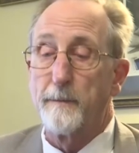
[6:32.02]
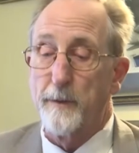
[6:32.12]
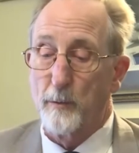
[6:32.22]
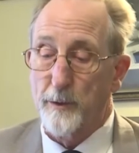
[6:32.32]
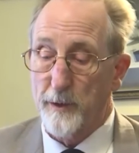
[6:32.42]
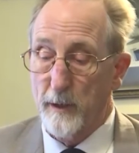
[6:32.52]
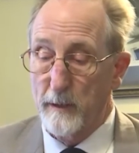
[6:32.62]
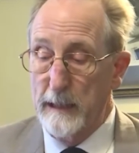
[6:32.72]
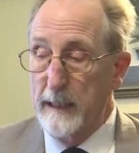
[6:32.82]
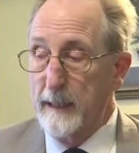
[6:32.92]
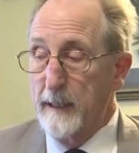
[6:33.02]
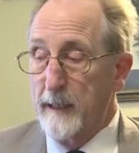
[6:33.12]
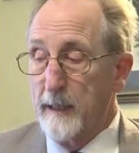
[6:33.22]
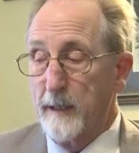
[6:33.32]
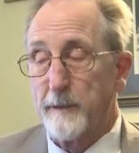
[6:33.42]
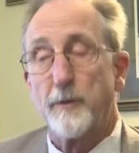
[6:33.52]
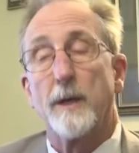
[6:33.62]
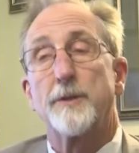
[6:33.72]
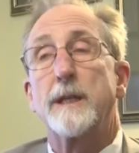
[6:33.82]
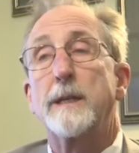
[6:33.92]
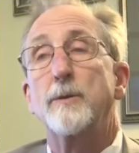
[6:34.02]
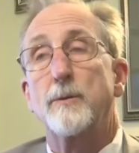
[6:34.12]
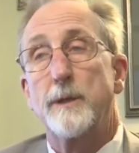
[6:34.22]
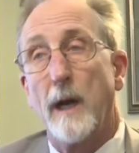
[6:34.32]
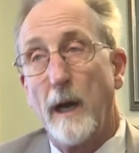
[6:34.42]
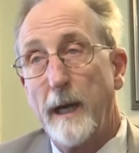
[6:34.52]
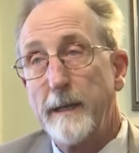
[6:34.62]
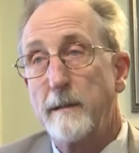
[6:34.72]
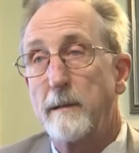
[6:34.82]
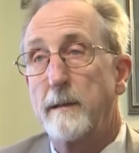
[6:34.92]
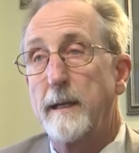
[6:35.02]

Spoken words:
there was a trustee who died,